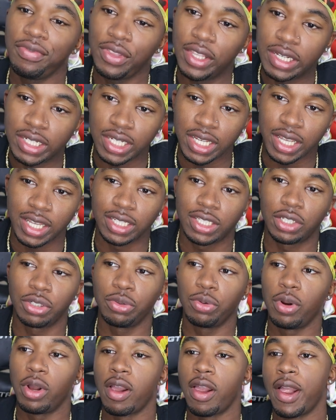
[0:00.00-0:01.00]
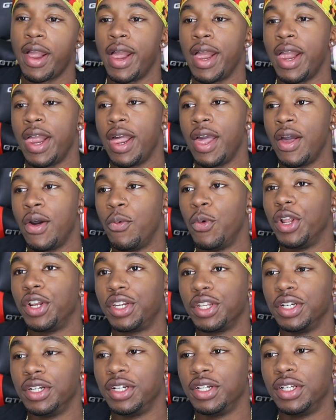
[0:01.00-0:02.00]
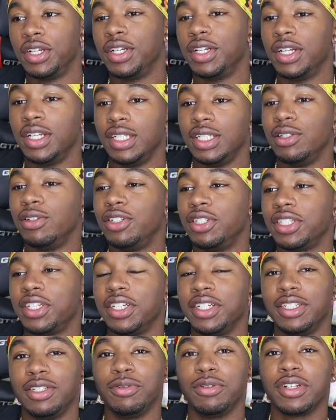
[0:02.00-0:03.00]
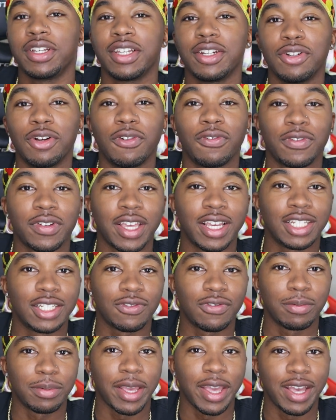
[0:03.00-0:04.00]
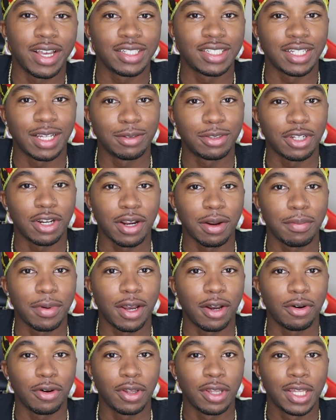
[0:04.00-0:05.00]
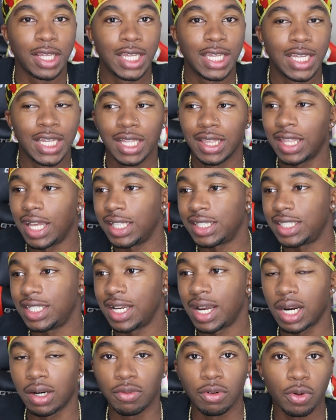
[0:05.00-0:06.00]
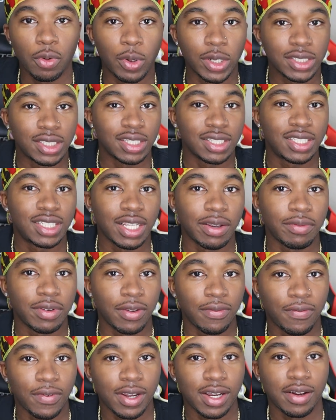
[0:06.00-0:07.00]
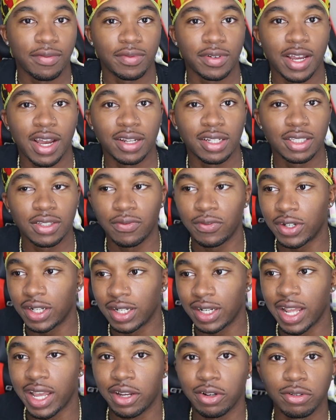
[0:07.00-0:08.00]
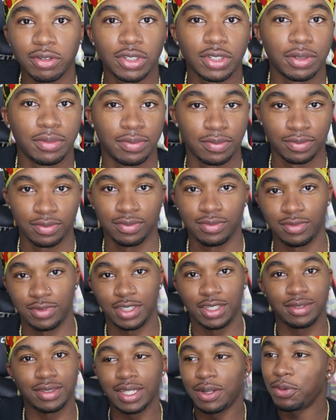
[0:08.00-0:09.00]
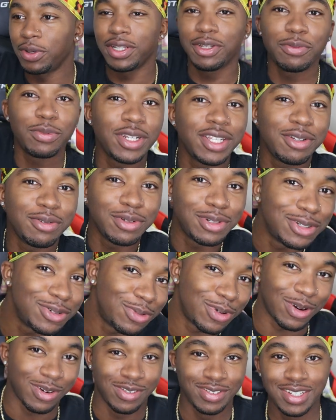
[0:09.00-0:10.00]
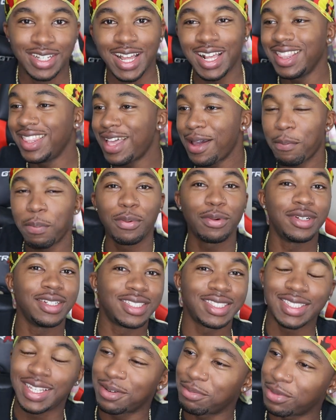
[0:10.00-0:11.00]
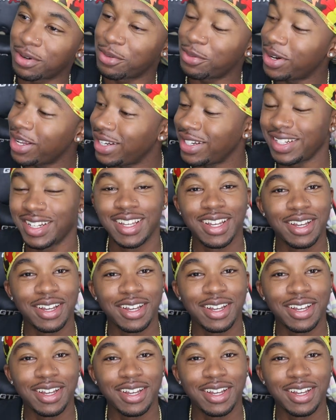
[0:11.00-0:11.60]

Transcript: Then she hit you with the. You just get. You just get a notification from Cash App talk about. Tatiana requested seventy-five dollars for the neckers. You know what I'm saying? What do you, what do you do? At that point, it's like, bro, what?